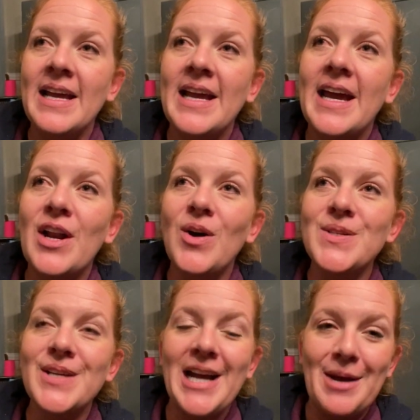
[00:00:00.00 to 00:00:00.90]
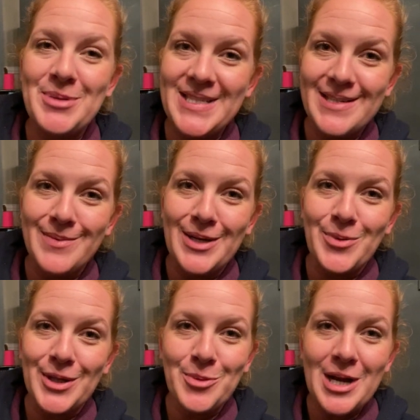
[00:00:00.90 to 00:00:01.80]
and also happens to be
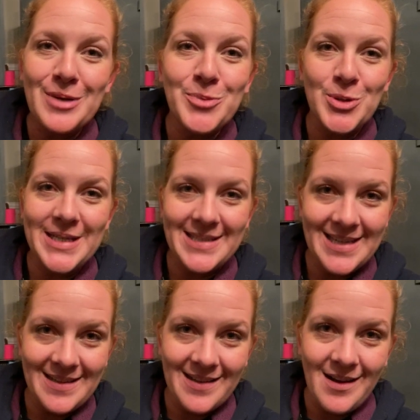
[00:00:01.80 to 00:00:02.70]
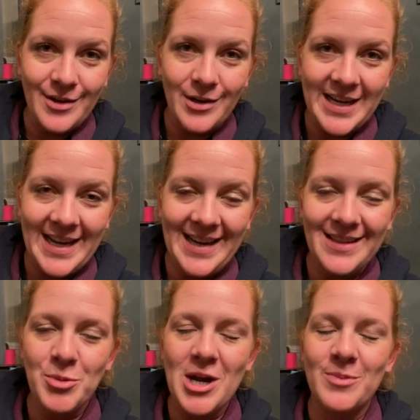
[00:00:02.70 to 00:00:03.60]
where the Proud Boys tend to congregate.
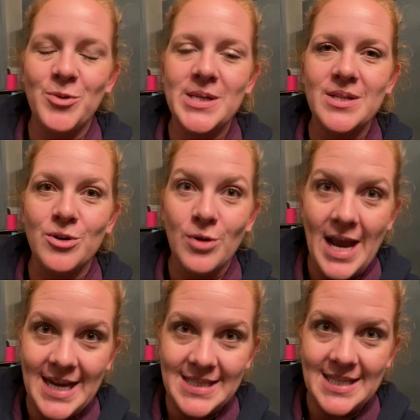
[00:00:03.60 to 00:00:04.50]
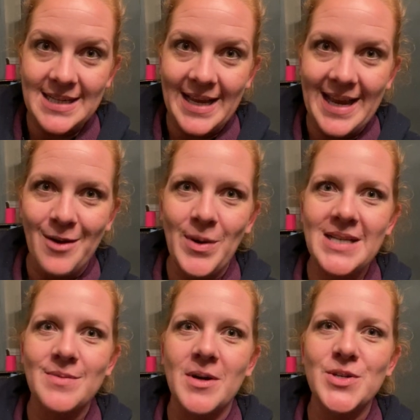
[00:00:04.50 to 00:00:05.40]
The Proud Boys are great. I can't
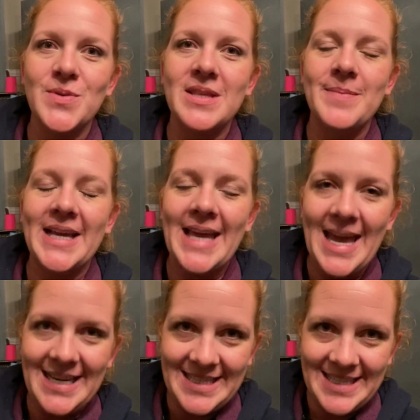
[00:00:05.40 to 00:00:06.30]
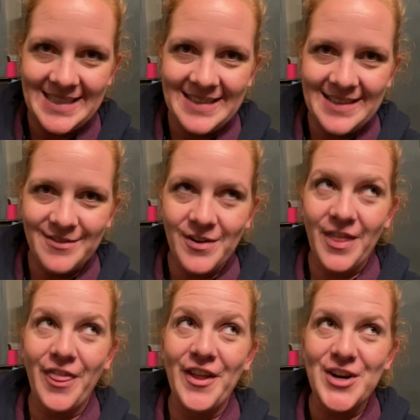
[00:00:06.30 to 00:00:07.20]
wait to march with them again for
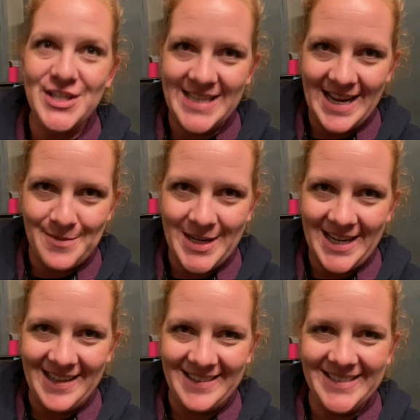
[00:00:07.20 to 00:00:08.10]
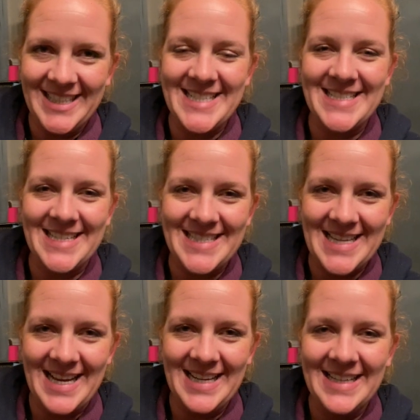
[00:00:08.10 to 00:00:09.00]
the third time now in
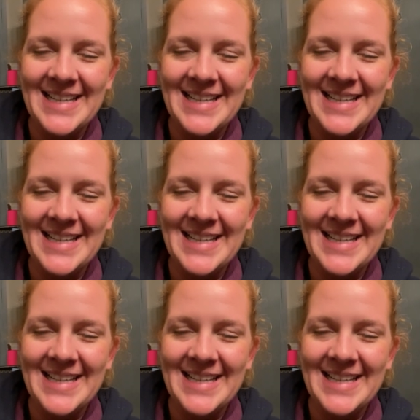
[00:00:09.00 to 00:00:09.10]
DC.